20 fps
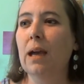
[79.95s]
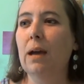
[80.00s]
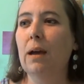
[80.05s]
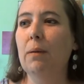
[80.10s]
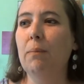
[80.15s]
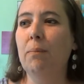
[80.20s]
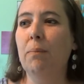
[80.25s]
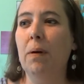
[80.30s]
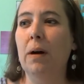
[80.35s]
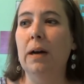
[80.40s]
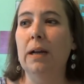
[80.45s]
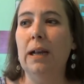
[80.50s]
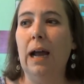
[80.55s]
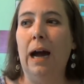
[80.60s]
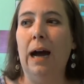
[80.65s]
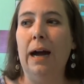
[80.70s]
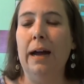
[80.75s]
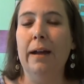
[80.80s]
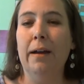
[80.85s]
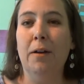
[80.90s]
But
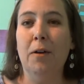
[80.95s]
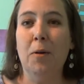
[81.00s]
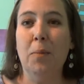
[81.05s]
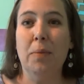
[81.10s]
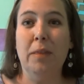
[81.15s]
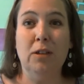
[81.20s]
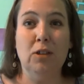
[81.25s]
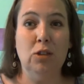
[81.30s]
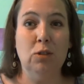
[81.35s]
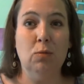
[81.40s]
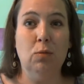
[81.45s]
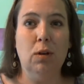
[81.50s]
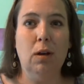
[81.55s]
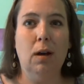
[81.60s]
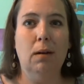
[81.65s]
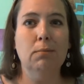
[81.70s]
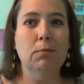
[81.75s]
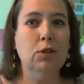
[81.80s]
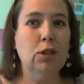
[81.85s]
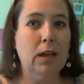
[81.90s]
I hope that you will
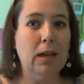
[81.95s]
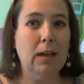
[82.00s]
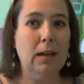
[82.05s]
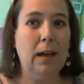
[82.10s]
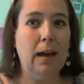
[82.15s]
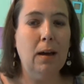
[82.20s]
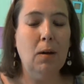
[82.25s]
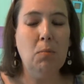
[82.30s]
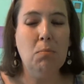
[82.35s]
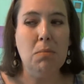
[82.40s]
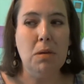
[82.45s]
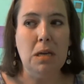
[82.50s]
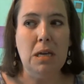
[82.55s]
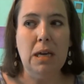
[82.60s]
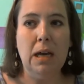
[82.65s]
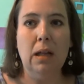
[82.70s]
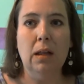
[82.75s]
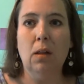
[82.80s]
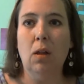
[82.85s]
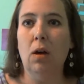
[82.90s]
come check it out,
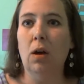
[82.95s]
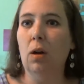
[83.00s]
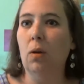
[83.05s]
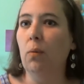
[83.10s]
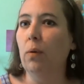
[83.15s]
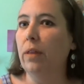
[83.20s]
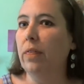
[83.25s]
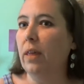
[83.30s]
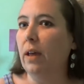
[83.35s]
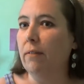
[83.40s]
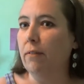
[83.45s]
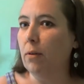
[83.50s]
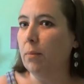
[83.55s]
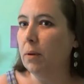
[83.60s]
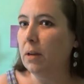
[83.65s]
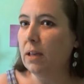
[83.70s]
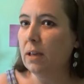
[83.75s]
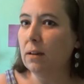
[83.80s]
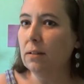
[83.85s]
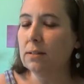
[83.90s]
me along with
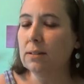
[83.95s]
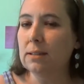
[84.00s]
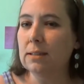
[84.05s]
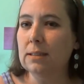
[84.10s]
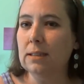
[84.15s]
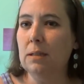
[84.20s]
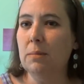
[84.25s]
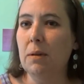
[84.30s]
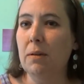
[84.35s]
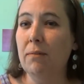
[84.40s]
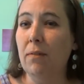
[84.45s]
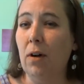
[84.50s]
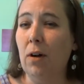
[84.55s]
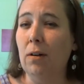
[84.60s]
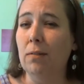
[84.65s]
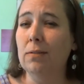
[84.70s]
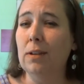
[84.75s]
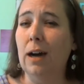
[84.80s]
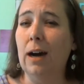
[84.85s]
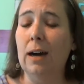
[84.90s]
everybody else that's going to be
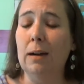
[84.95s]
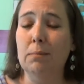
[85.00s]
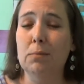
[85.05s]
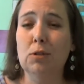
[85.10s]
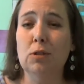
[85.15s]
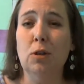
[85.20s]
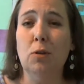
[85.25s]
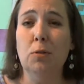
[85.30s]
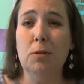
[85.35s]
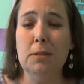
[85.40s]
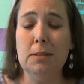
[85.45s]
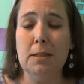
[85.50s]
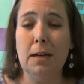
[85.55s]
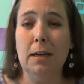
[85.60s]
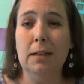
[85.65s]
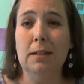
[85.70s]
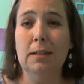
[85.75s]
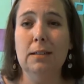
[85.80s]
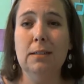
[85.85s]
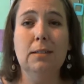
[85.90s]
involved. I'm so
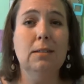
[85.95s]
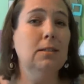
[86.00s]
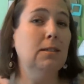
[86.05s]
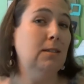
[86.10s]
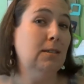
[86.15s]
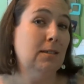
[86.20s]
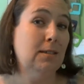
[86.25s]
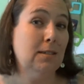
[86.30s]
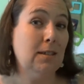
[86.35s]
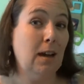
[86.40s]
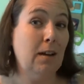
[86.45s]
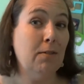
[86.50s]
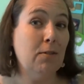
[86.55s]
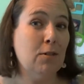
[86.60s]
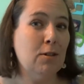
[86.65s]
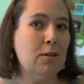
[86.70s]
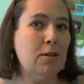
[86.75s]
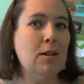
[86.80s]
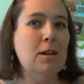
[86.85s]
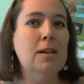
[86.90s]
excited to
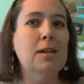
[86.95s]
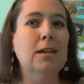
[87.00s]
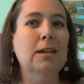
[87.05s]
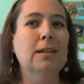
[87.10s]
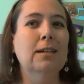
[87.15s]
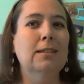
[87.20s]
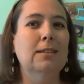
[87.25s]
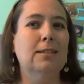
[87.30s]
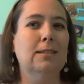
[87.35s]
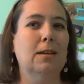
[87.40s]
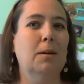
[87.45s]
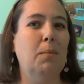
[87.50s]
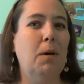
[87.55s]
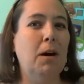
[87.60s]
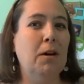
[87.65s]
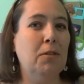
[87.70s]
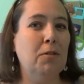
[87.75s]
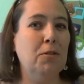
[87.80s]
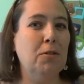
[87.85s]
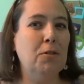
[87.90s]
discover some
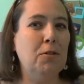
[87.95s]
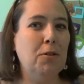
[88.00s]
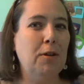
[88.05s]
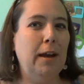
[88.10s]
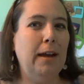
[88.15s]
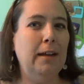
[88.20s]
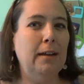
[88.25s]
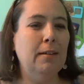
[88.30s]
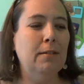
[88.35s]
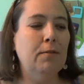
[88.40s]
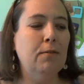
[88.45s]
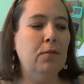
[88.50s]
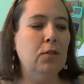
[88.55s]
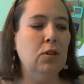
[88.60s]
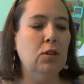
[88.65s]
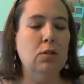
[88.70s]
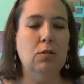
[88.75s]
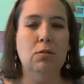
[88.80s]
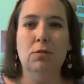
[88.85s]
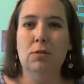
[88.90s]
other creative
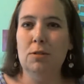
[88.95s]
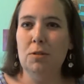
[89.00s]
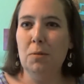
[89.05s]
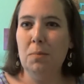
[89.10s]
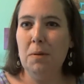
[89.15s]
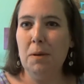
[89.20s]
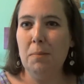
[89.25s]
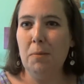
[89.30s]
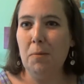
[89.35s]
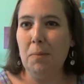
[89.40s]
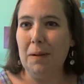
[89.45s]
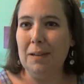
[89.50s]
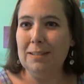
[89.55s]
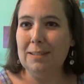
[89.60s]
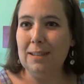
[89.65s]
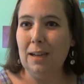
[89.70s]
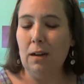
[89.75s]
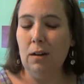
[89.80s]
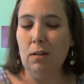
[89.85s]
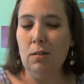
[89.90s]
YouTube people
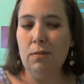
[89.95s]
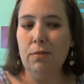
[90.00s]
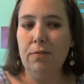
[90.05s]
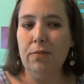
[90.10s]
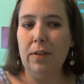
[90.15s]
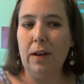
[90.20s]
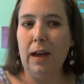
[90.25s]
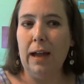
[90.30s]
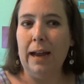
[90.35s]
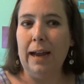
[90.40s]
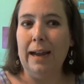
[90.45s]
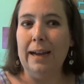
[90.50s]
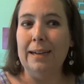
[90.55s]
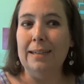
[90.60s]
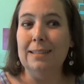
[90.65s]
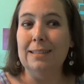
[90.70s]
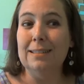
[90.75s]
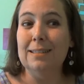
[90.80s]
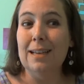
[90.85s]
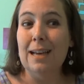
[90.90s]
myself,
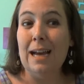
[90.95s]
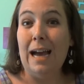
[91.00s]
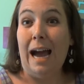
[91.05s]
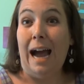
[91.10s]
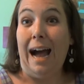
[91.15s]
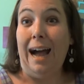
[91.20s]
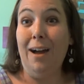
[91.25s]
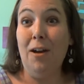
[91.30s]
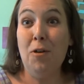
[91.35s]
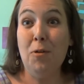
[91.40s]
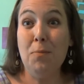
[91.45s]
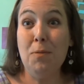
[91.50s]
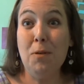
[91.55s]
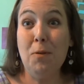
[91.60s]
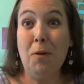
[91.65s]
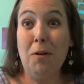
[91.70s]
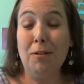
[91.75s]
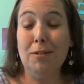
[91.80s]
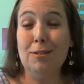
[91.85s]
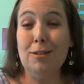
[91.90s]
and I hope you
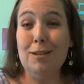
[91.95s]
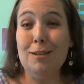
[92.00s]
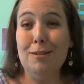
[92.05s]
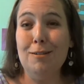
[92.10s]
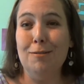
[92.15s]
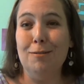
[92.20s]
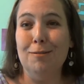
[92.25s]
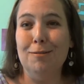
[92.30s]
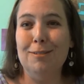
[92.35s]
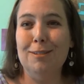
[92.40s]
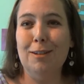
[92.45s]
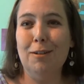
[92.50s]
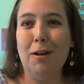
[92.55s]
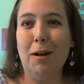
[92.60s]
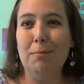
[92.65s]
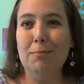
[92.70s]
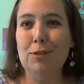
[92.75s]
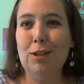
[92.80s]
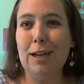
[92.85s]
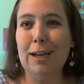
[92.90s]
are too. So
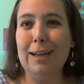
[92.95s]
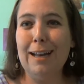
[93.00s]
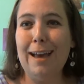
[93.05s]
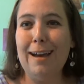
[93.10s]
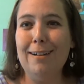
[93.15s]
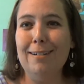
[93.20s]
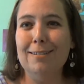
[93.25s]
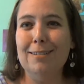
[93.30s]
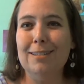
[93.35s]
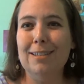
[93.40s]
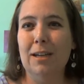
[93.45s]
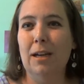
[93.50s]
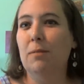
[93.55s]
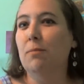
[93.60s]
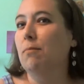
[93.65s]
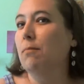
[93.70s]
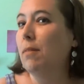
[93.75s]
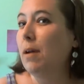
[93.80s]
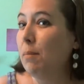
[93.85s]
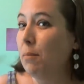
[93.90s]
come check it out.
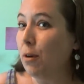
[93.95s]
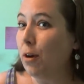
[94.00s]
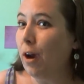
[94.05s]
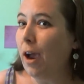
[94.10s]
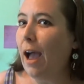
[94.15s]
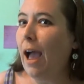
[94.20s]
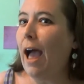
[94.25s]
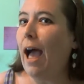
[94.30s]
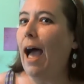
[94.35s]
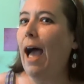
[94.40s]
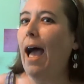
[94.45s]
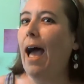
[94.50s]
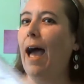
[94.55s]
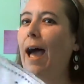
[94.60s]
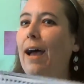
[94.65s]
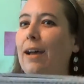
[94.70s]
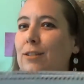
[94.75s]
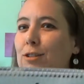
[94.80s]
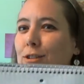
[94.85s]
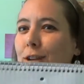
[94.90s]
Remember,
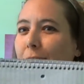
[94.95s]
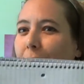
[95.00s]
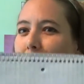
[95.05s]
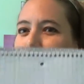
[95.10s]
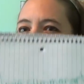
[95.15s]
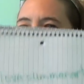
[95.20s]
hashtag